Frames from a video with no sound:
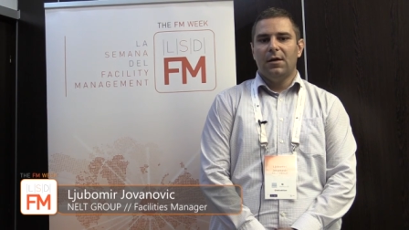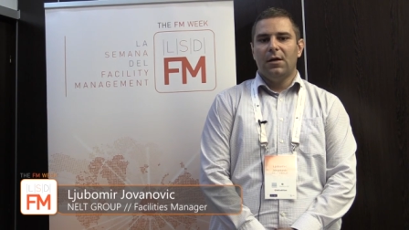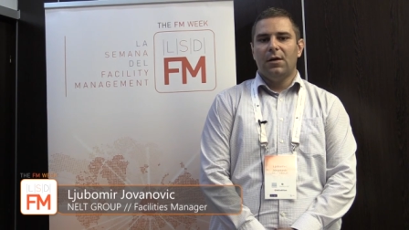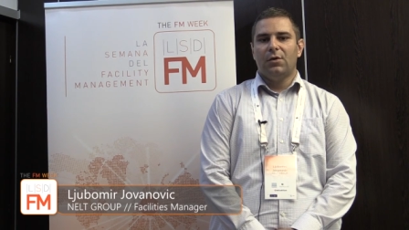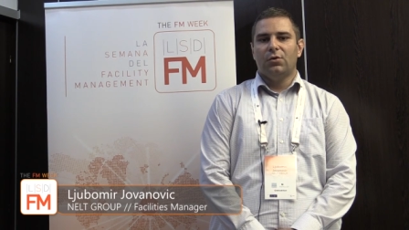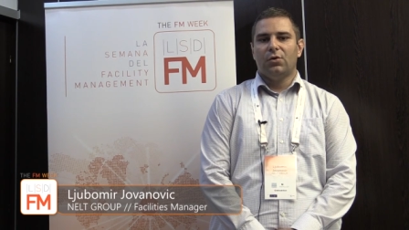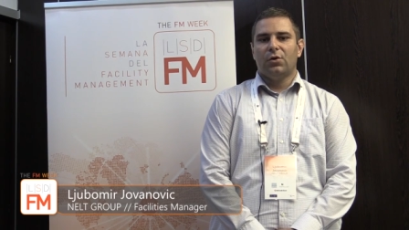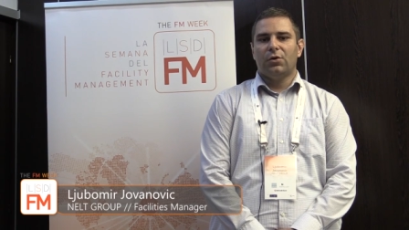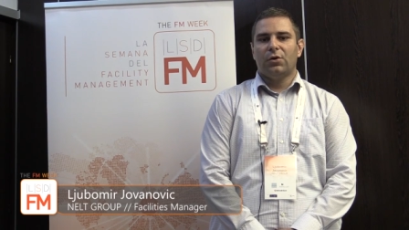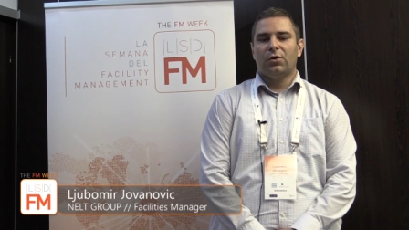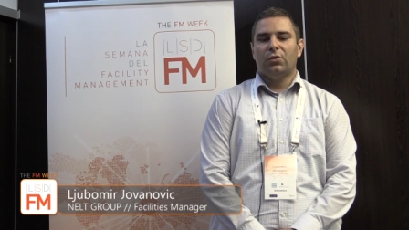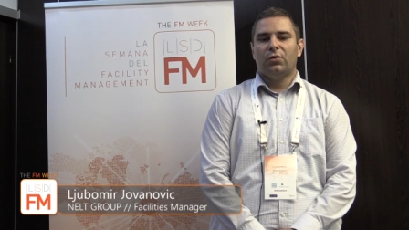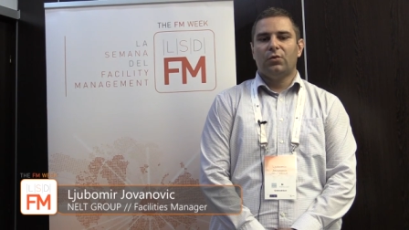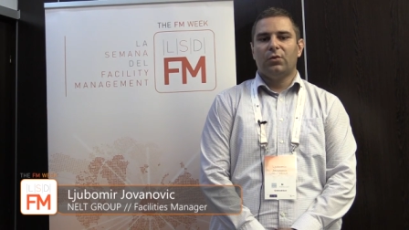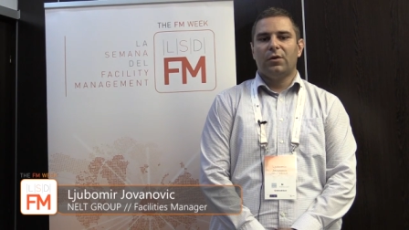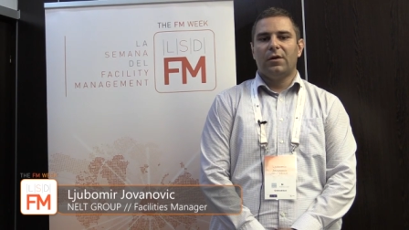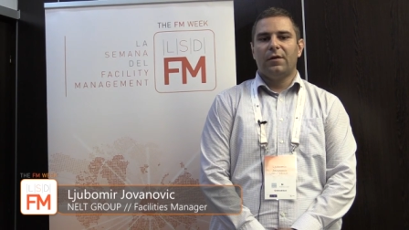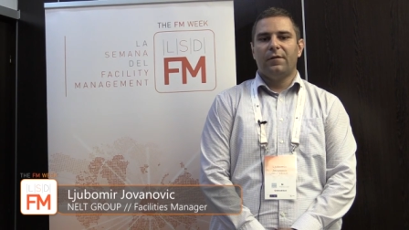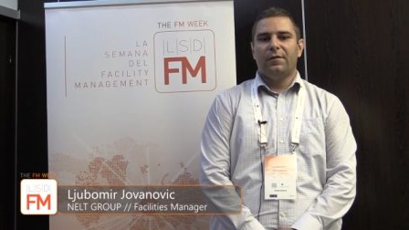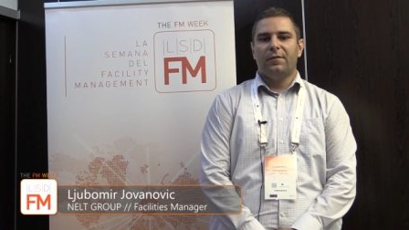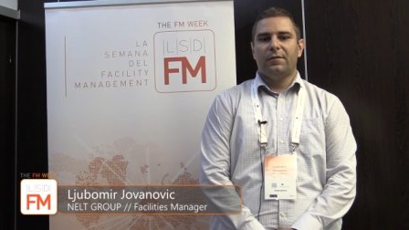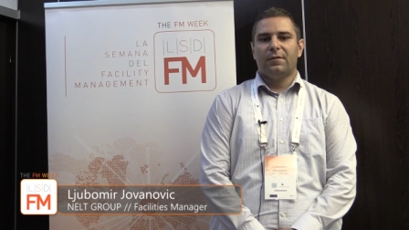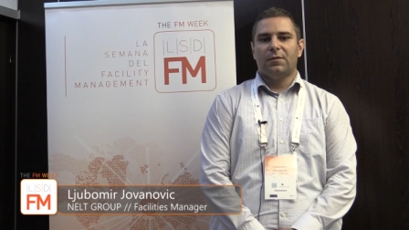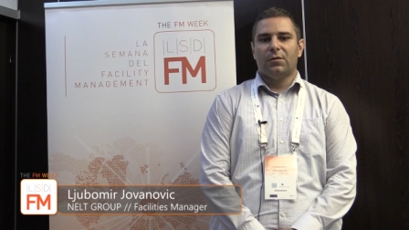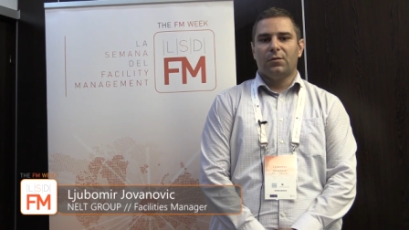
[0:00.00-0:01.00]
in order to
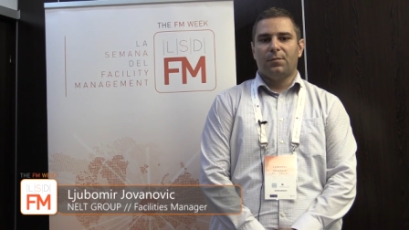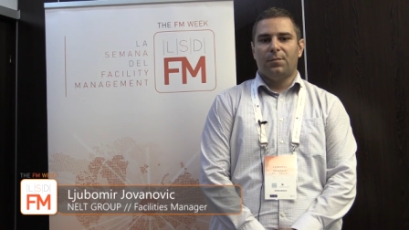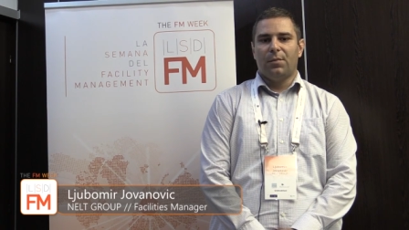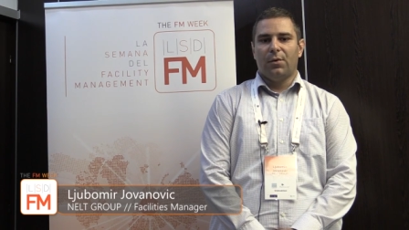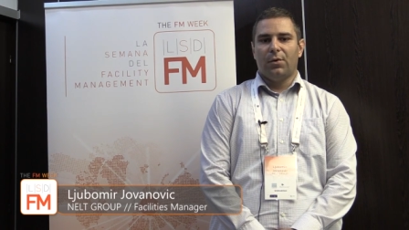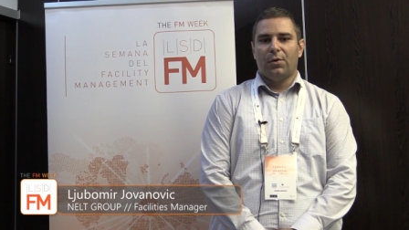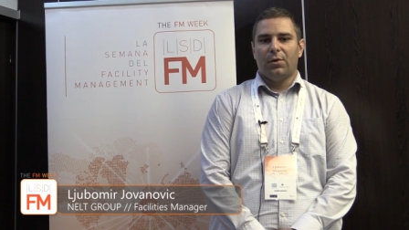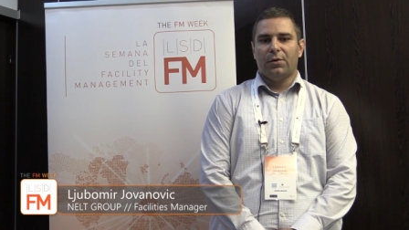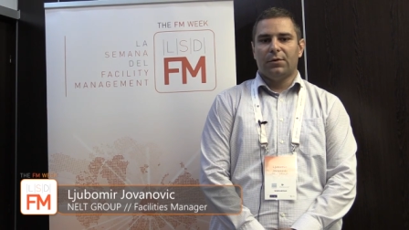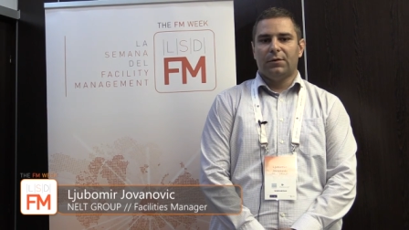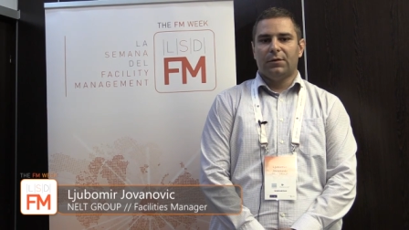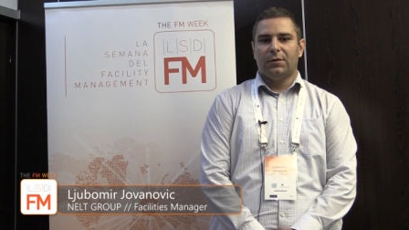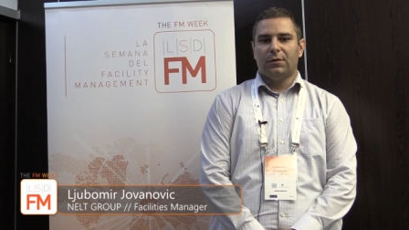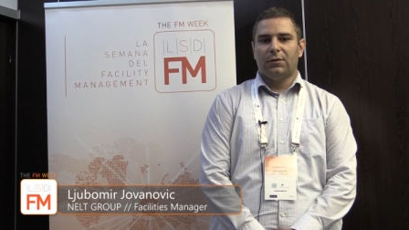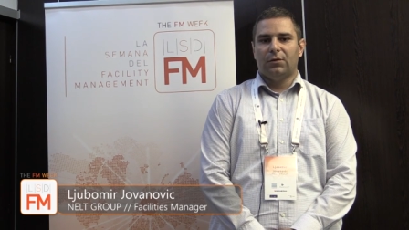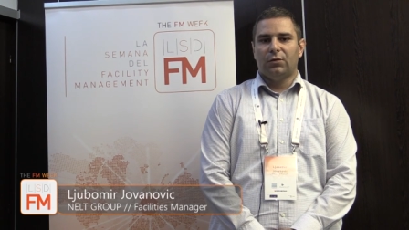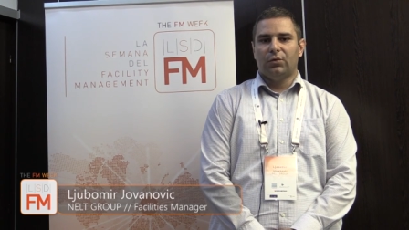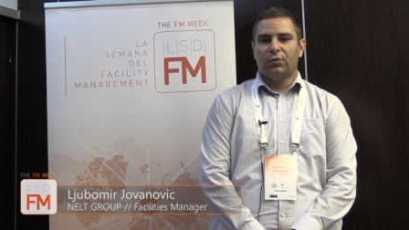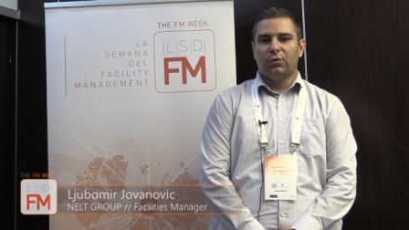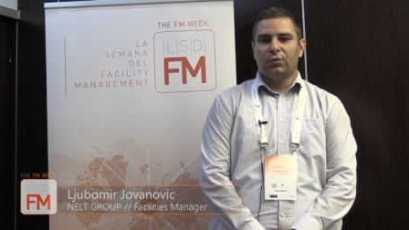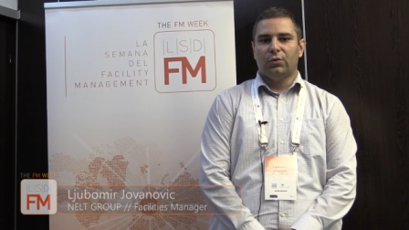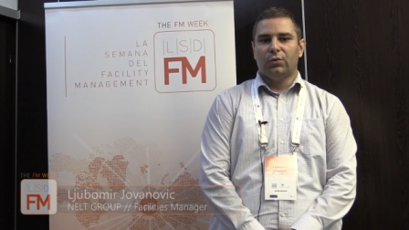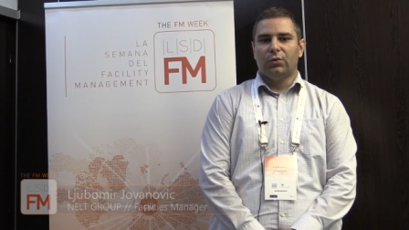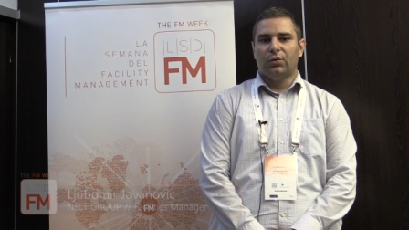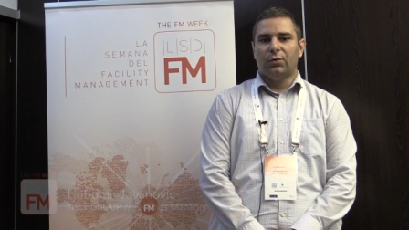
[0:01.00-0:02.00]
give support
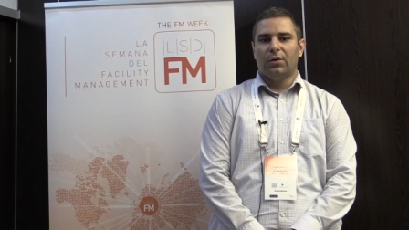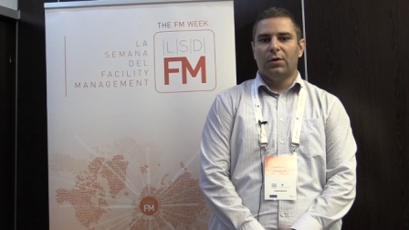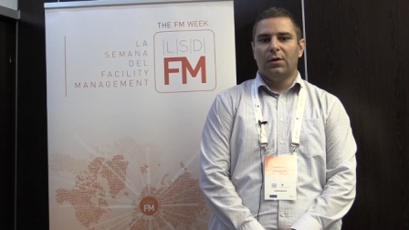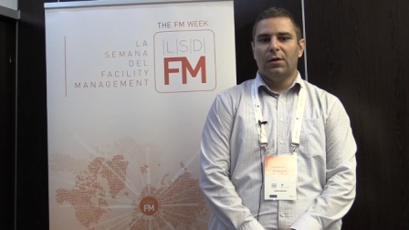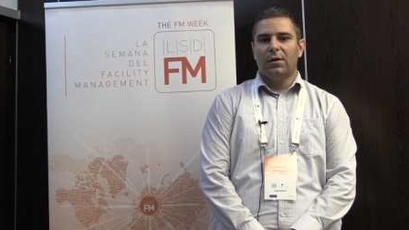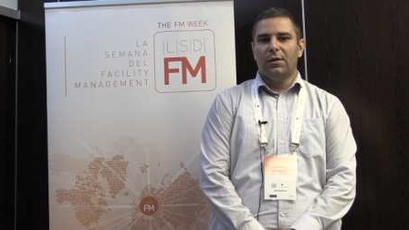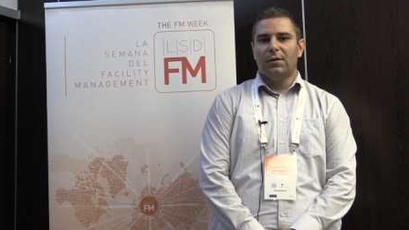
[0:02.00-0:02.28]
to